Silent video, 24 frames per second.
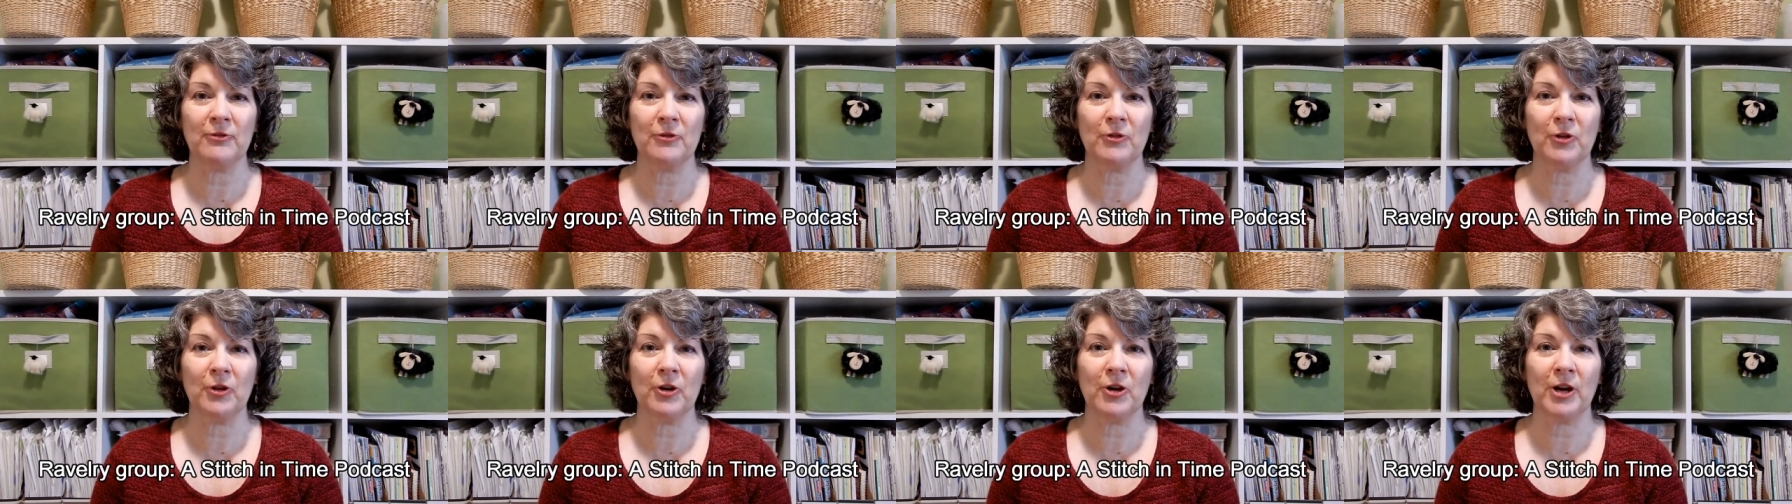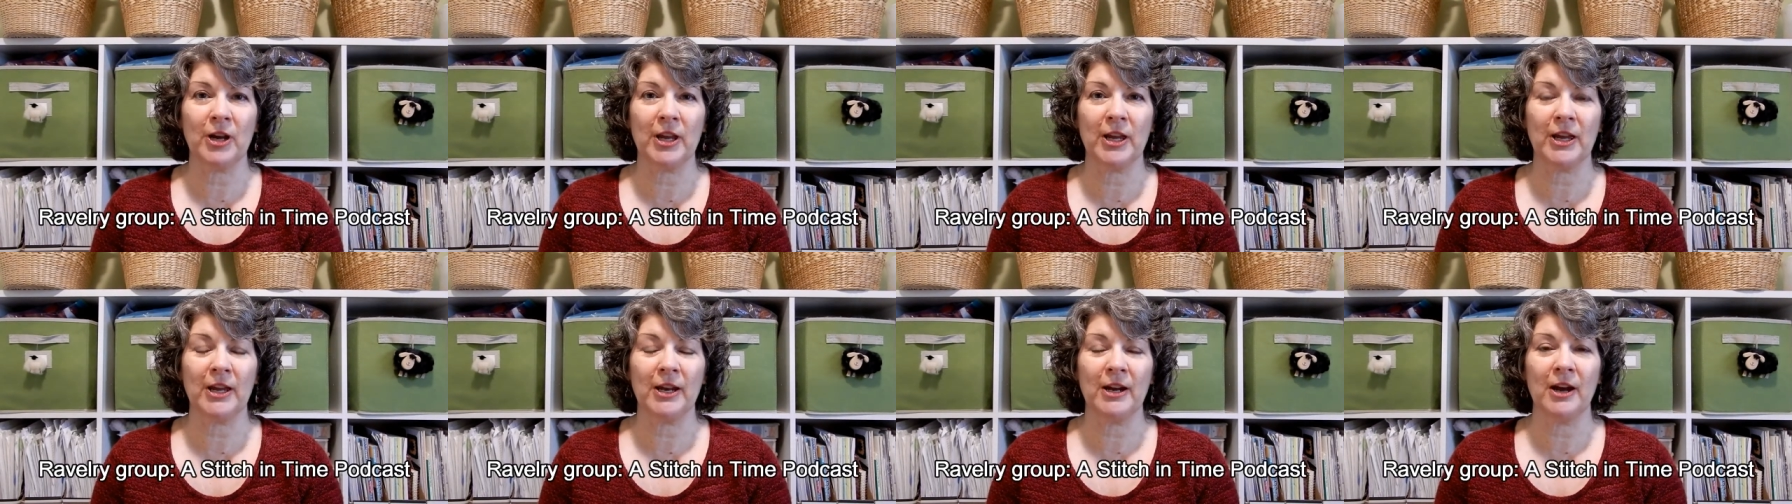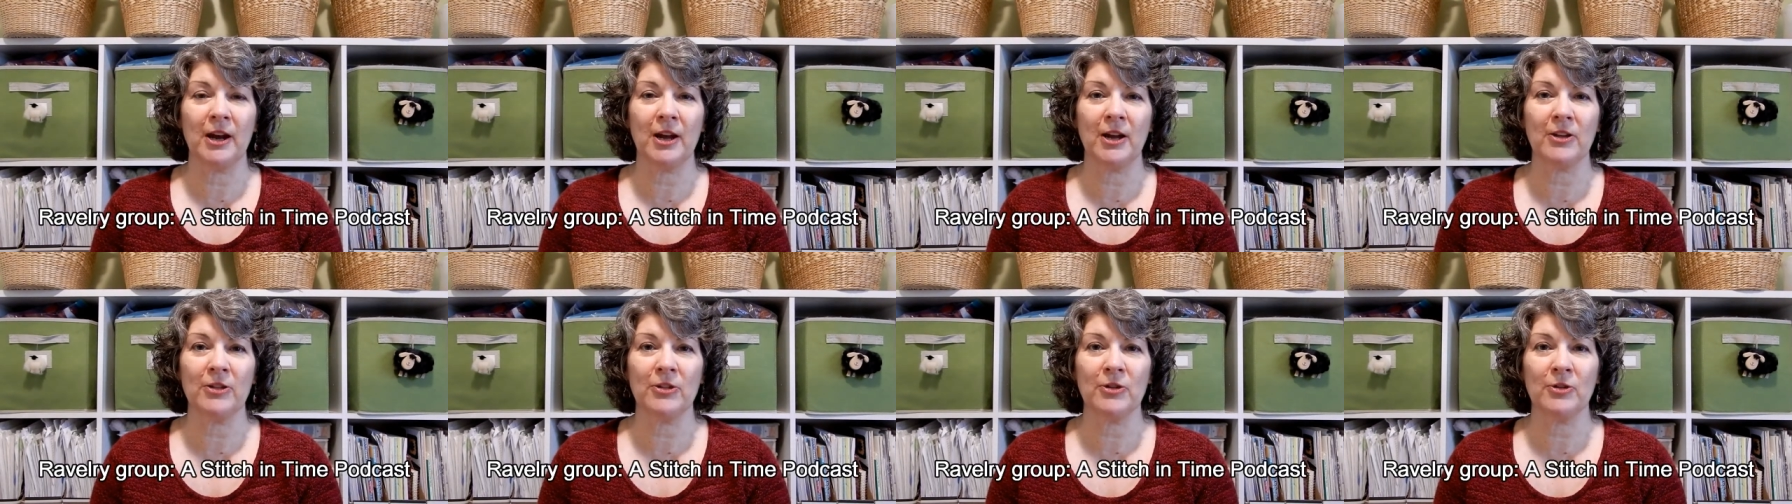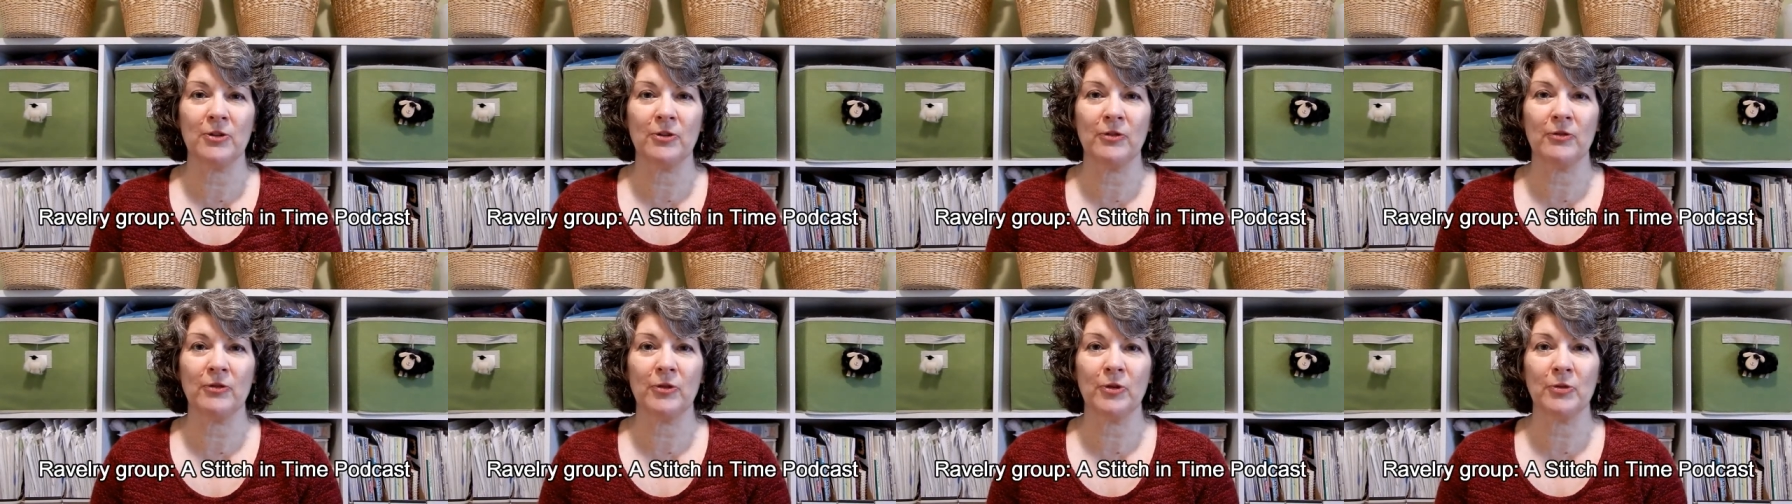for in
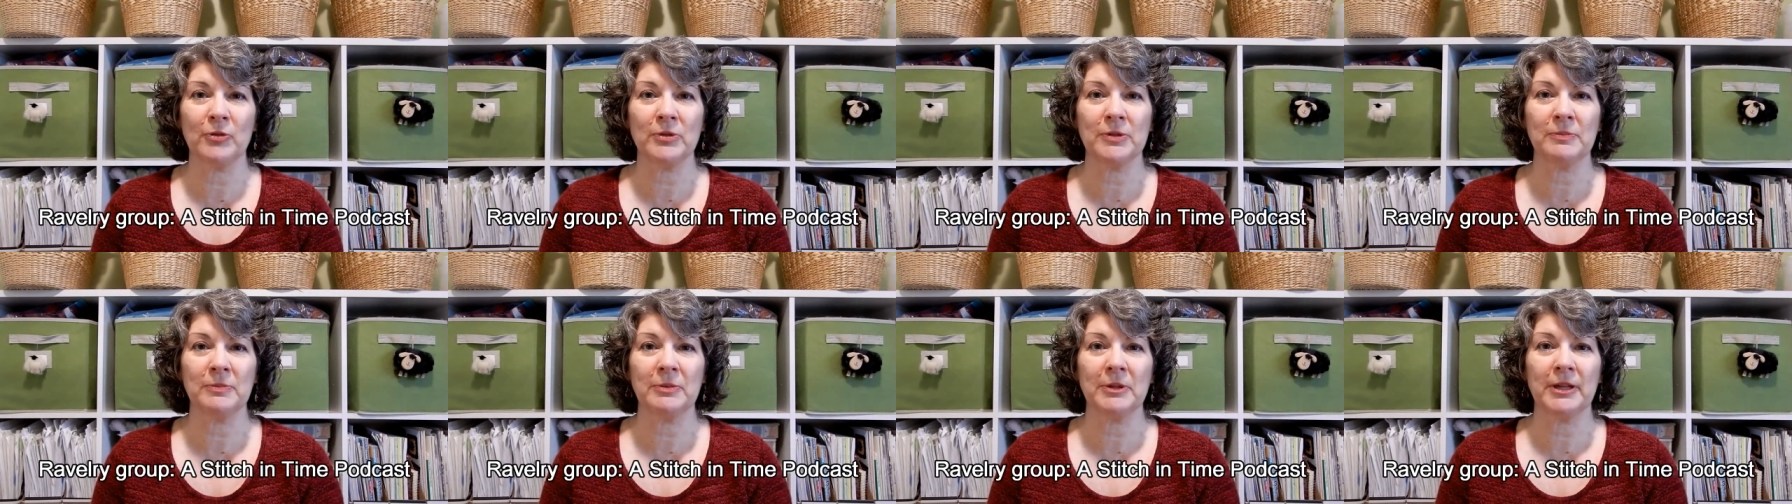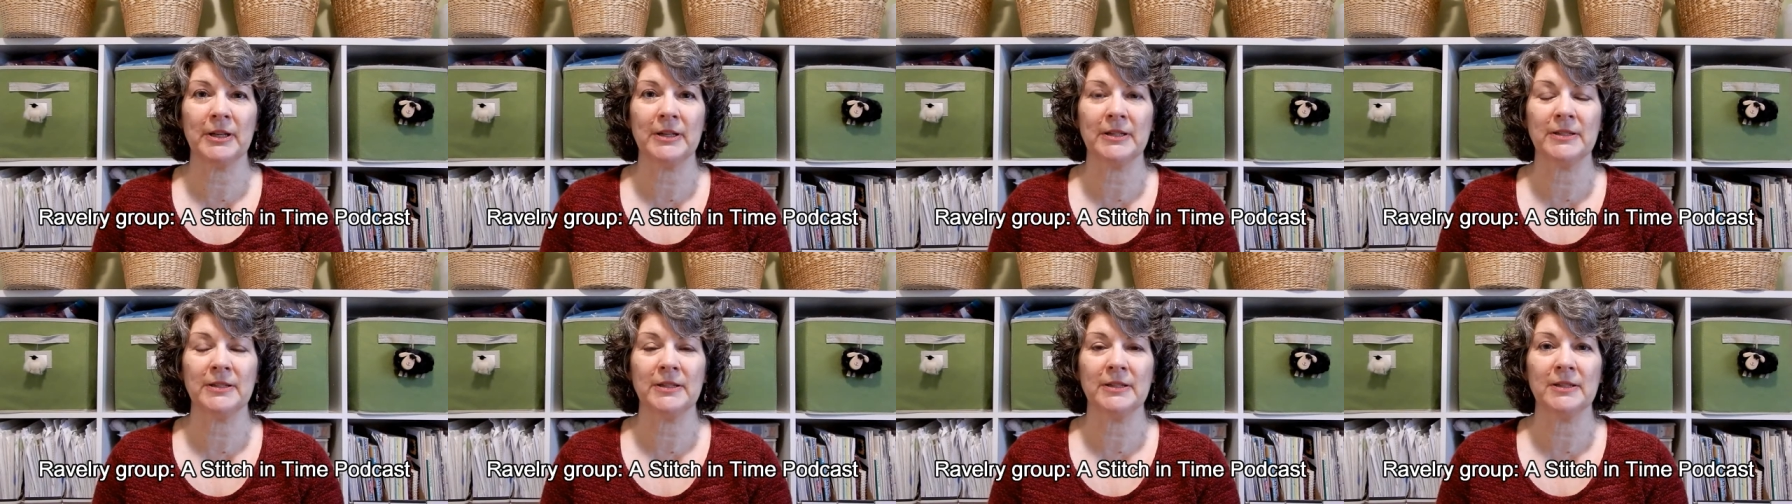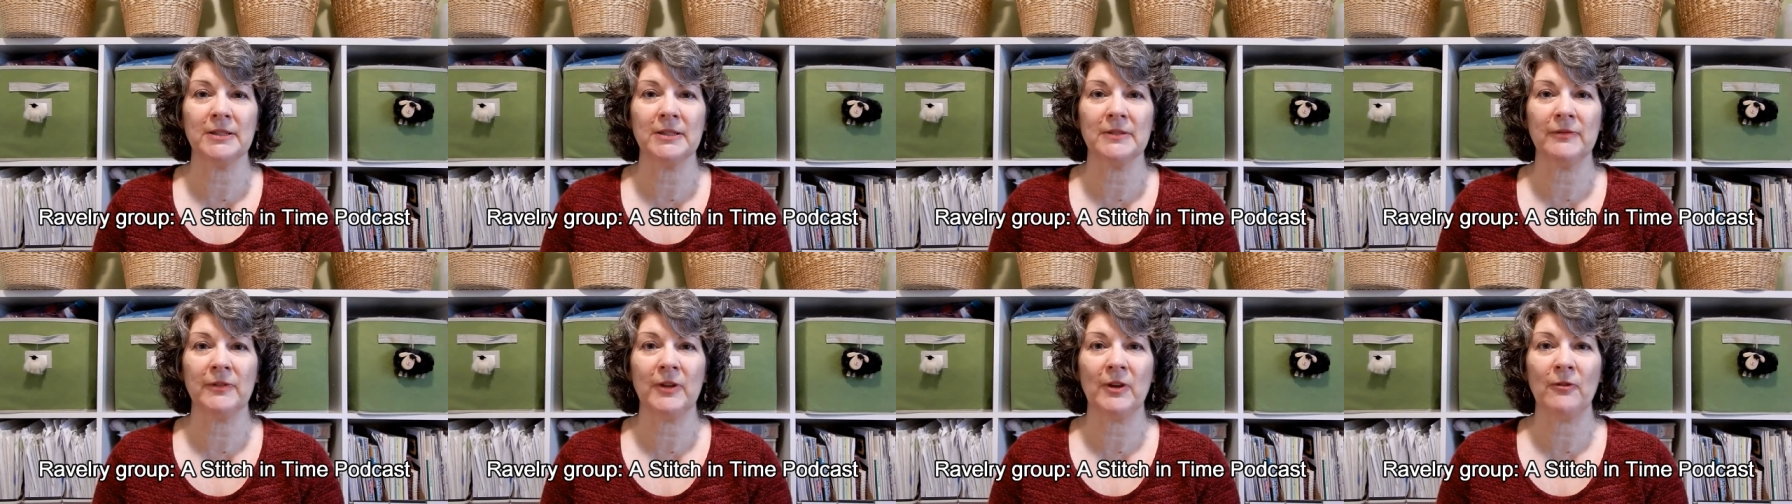either of those places,